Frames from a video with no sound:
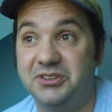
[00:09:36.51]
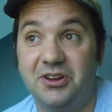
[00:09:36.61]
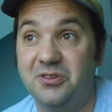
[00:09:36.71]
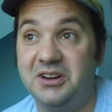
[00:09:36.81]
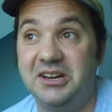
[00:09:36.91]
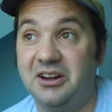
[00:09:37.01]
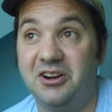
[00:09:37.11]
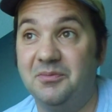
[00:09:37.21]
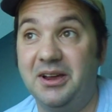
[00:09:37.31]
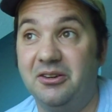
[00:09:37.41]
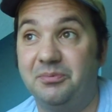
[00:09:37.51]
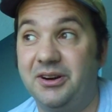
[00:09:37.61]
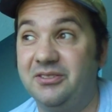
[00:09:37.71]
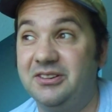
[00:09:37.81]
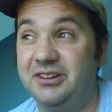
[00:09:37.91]
Tony and Iron Man will
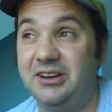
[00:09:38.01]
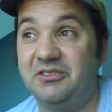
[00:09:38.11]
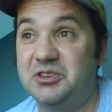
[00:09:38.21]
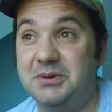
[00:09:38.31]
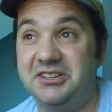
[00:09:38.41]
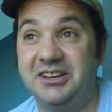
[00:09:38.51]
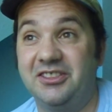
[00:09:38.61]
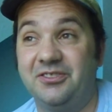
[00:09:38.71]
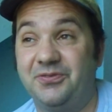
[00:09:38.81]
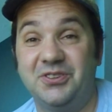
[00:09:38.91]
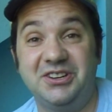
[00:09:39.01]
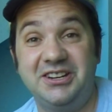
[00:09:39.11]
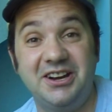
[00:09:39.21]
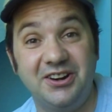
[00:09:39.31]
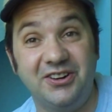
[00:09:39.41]
probably never speak together for
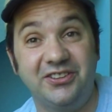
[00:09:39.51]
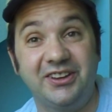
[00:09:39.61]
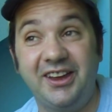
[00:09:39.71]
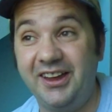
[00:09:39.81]
years.